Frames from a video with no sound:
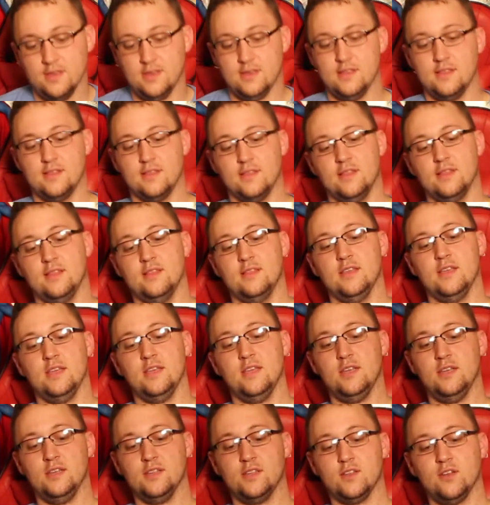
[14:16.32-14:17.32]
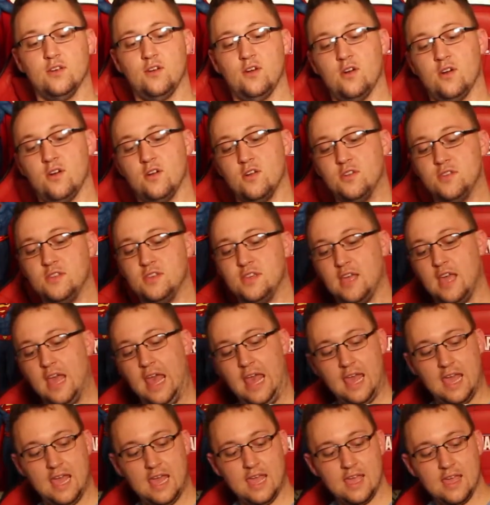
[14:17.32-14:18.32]
These are the
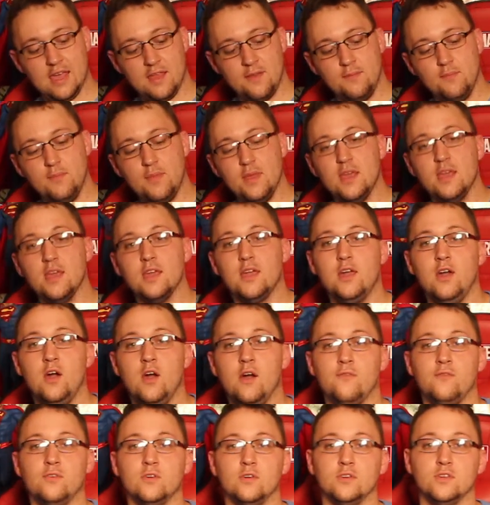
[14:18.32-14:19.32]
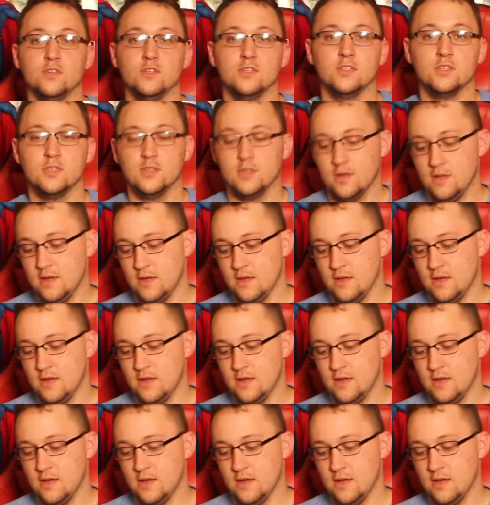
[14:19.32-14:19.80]
A and B covers